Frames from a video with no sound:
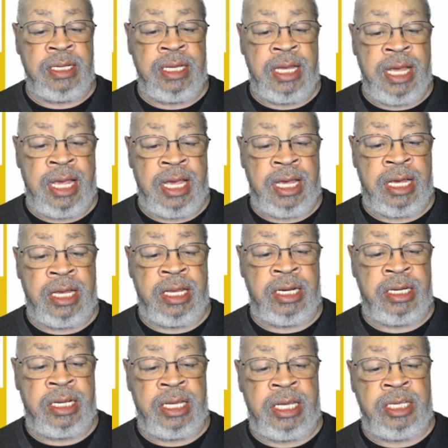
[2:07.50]
And
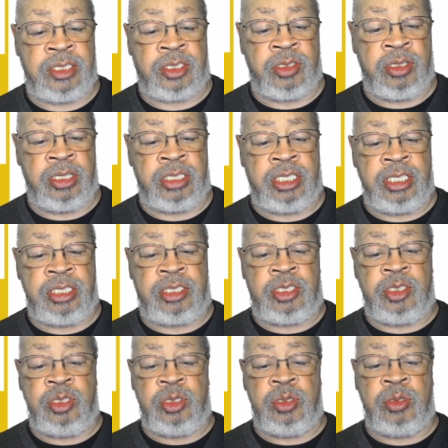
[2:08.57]
he's going to teach
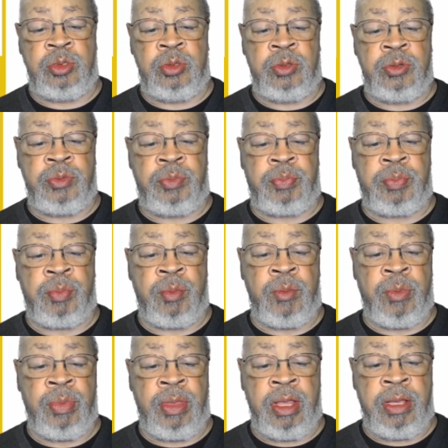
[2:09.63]
you
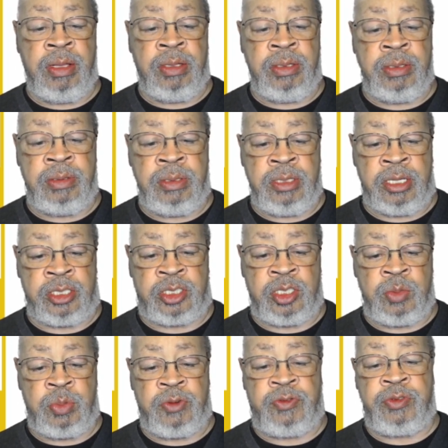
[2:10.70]
the
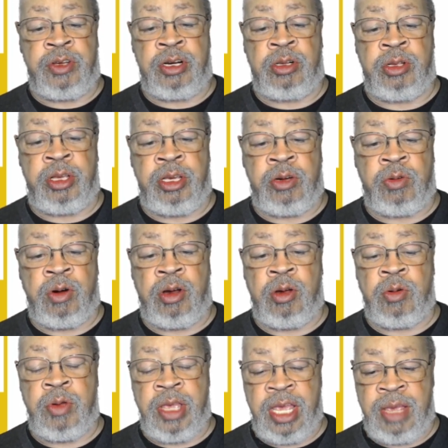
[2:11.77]
super funnel Hero
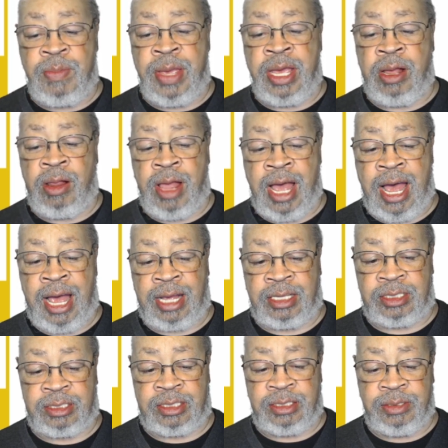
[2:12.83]
email
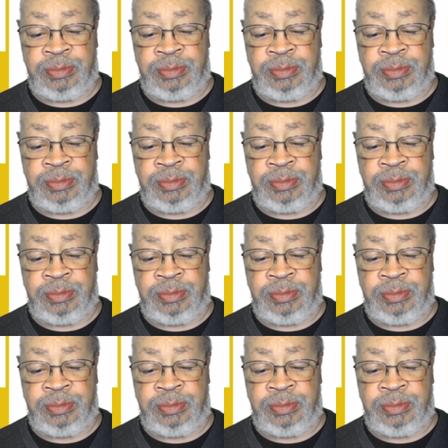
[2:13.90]
hacks.